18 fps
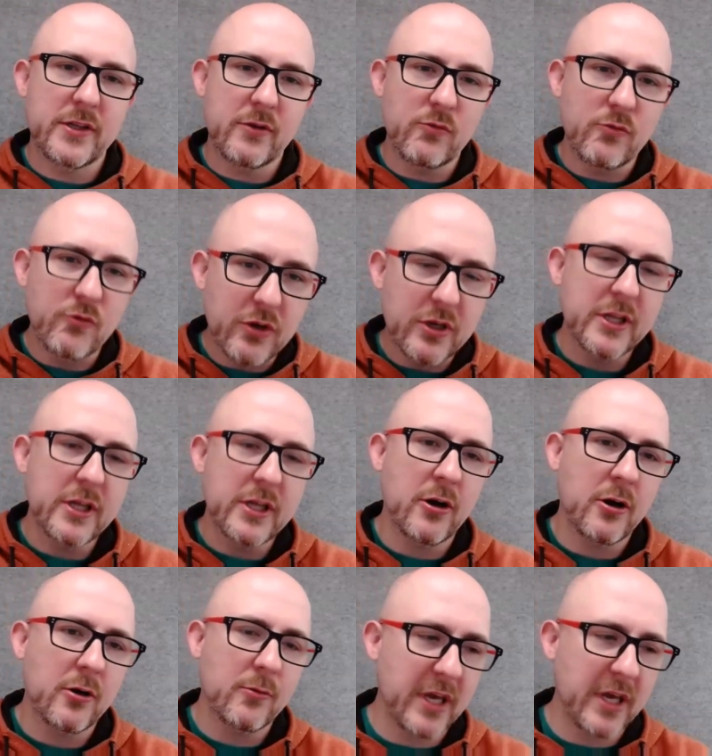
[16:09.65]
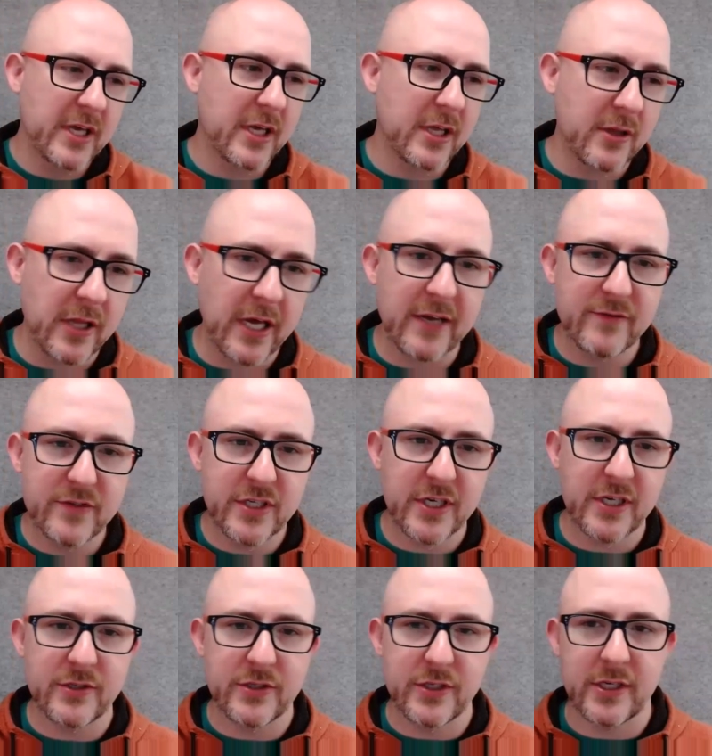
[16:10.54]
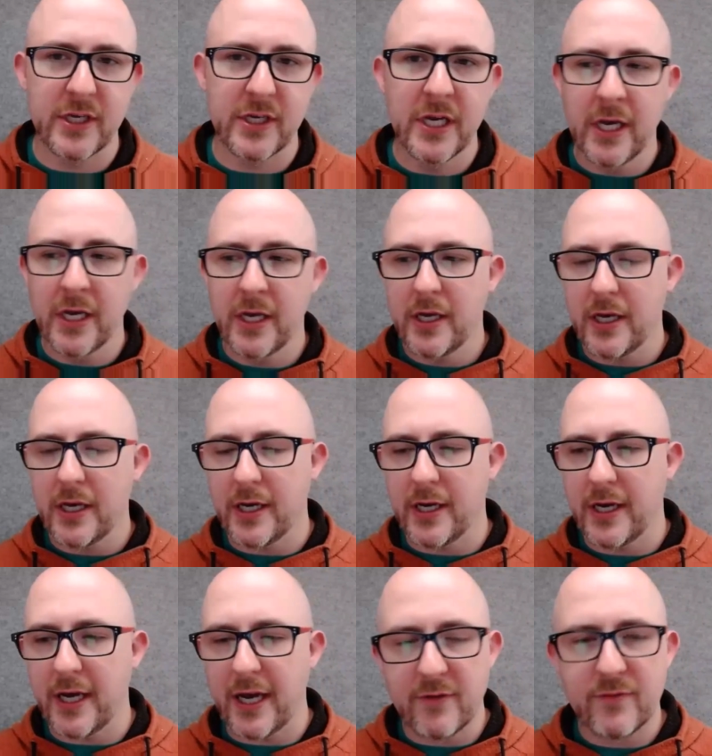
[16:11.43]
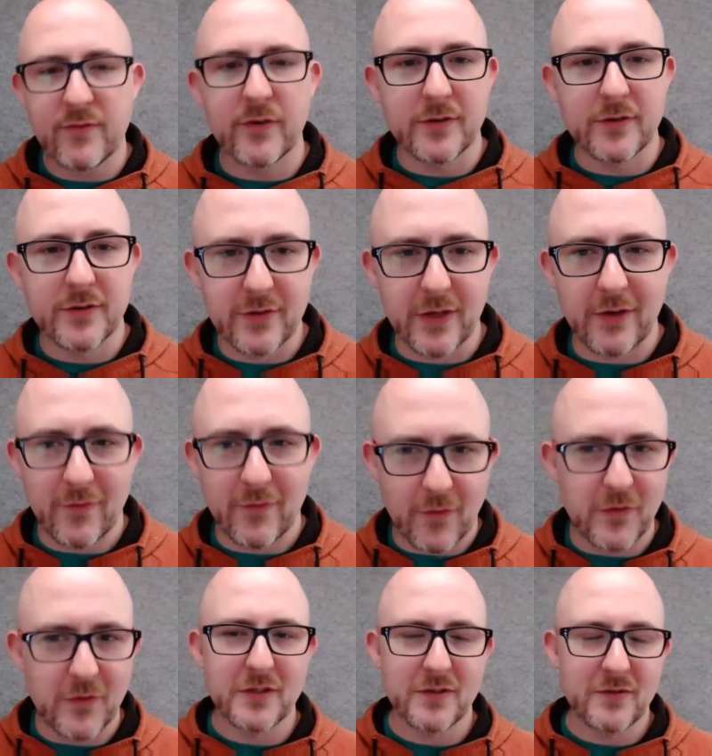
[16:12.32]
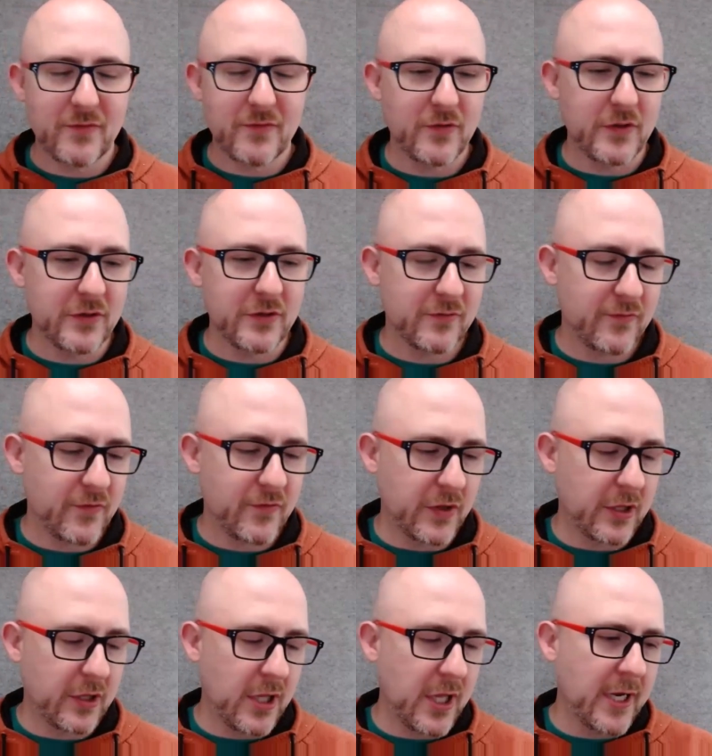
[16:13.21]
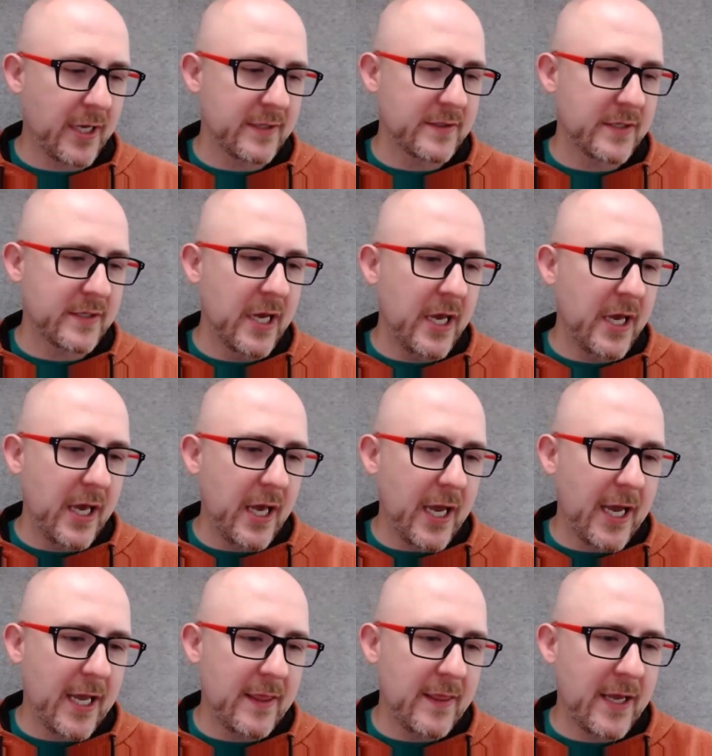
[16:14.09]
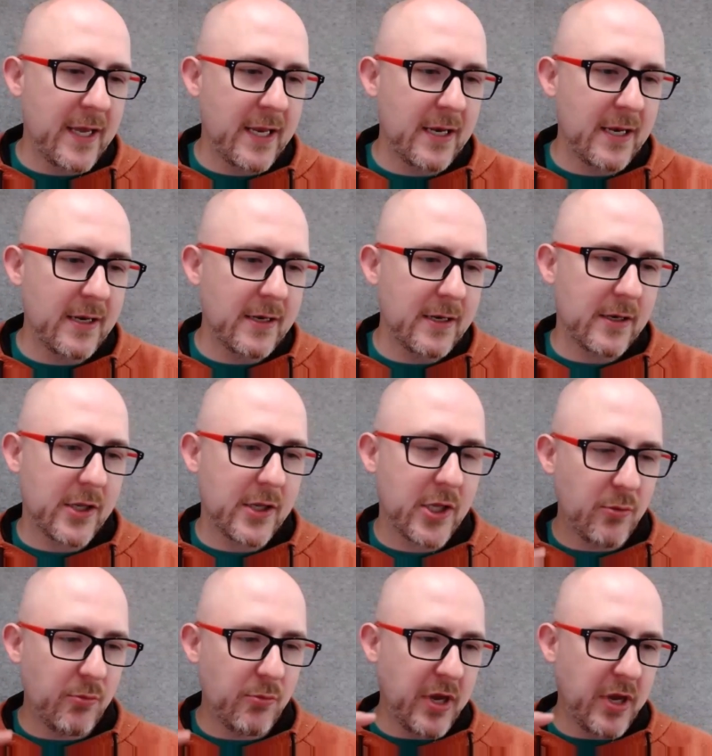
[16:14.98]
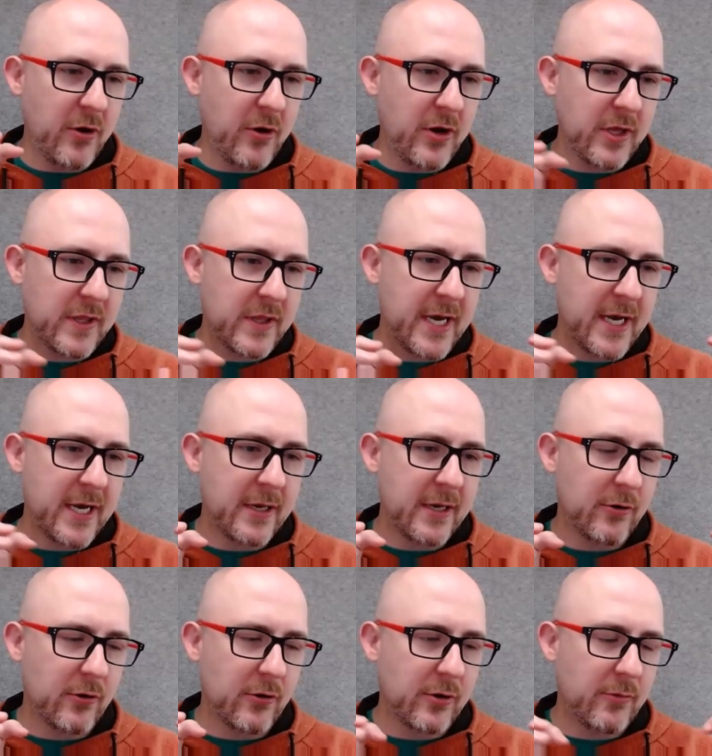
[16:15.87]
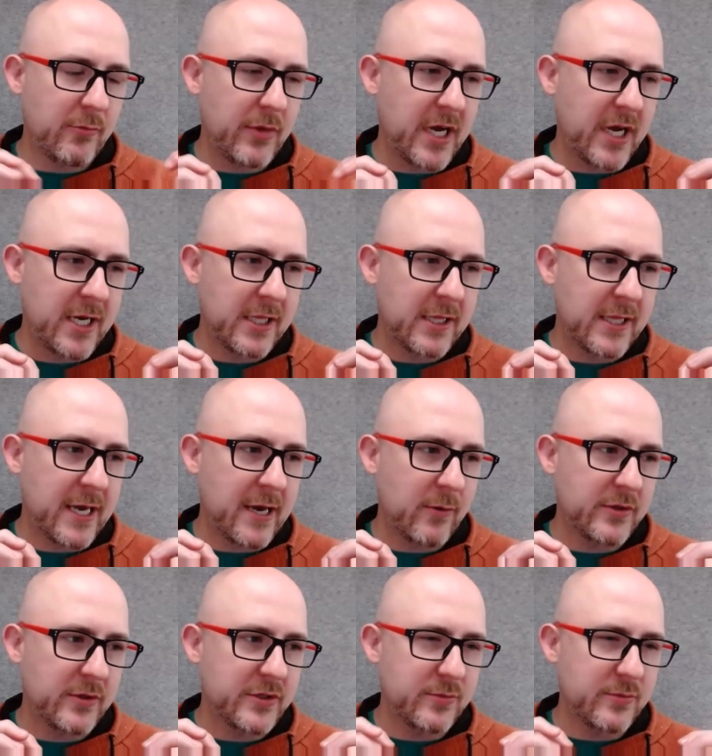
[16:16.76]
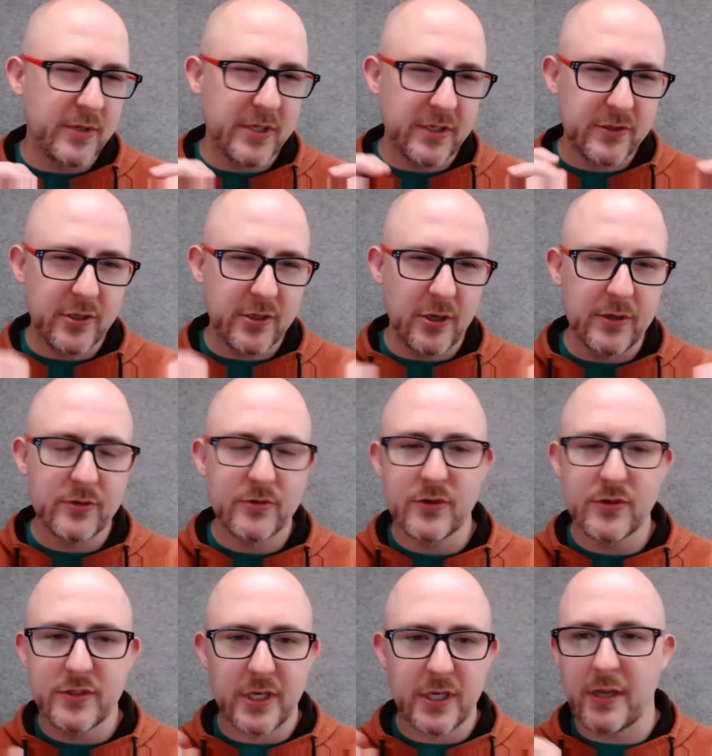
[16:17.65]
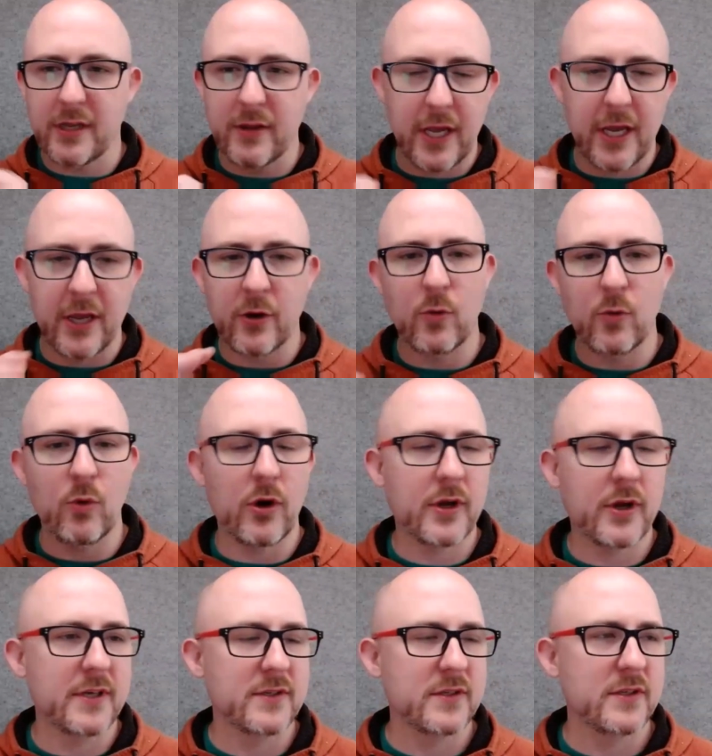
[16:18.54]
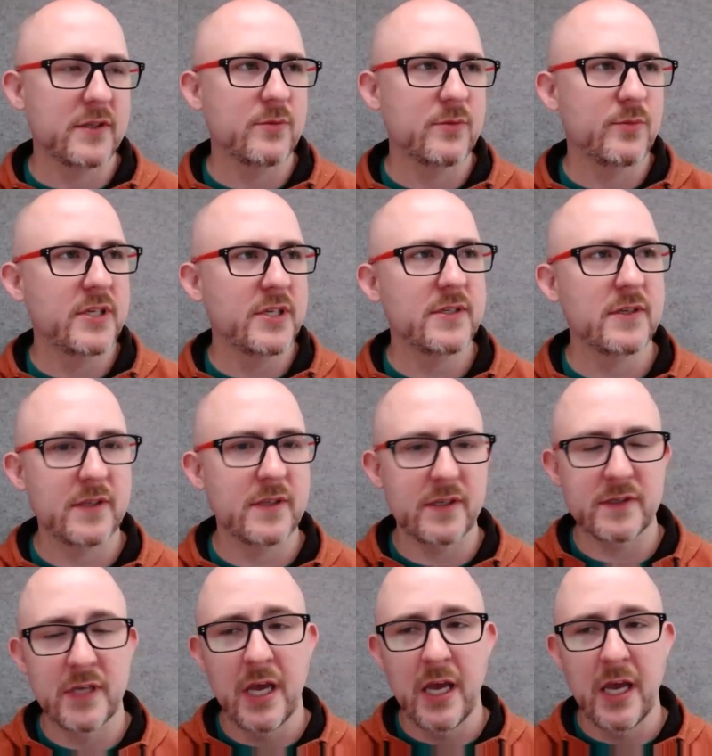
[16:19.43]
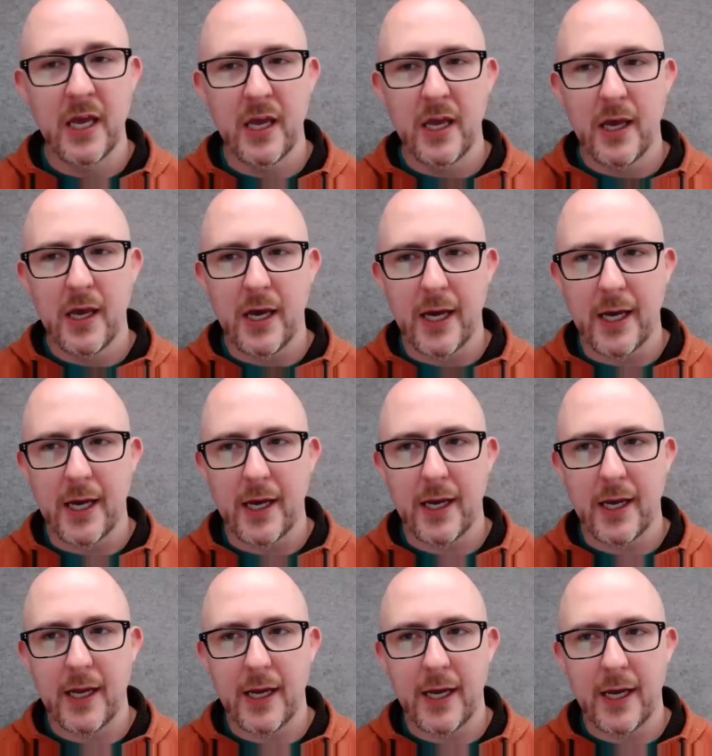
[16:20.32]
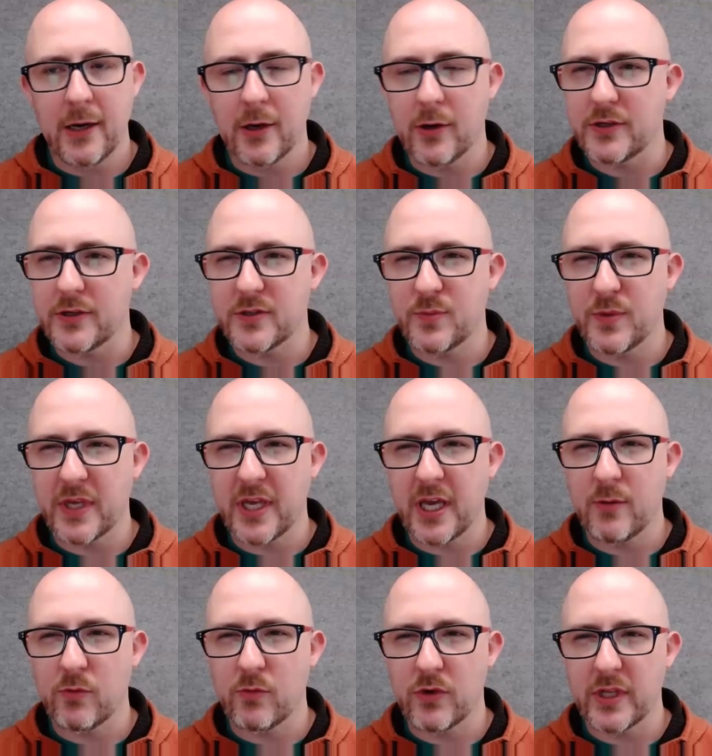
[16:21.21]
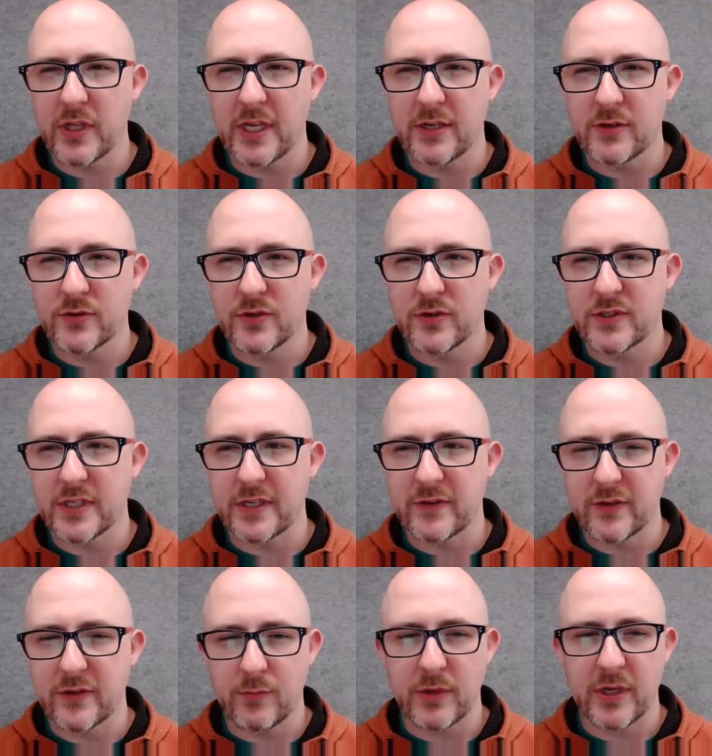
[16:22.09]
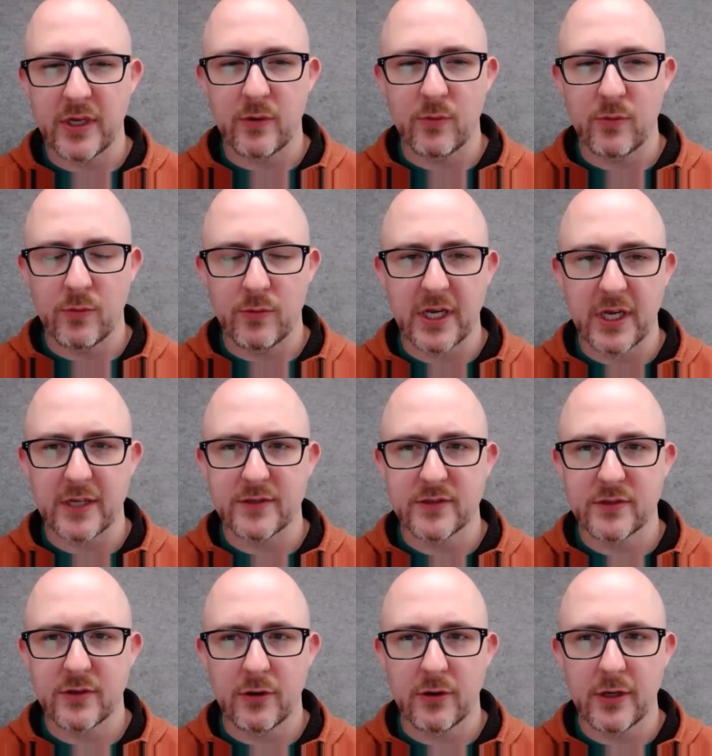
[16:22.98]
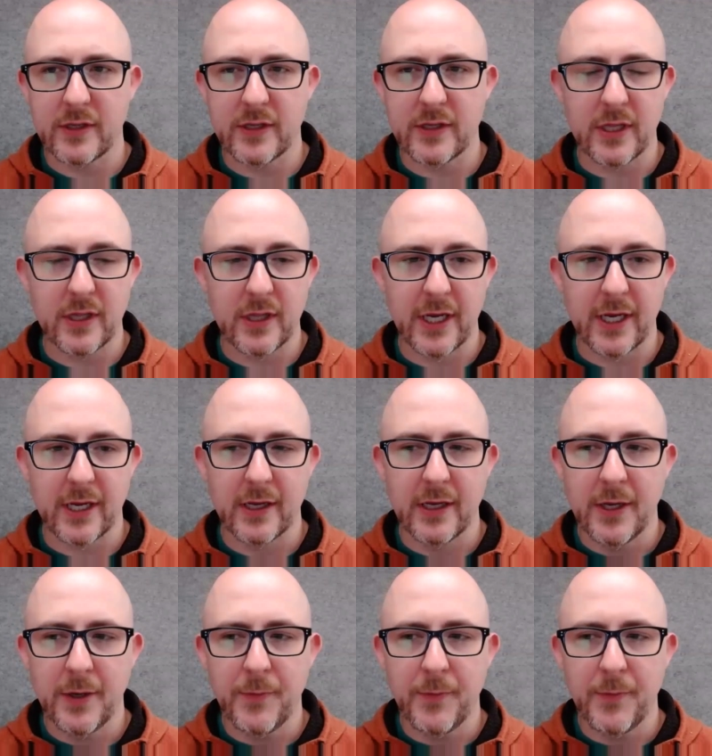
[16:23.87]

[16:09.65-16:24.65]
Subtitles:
They really are making life-changing efforts like for the clients, and then comparing that or combining that with just being so interested in the inner workings of these businesses, I, I don't know, it just became really interesting to me when we got started that like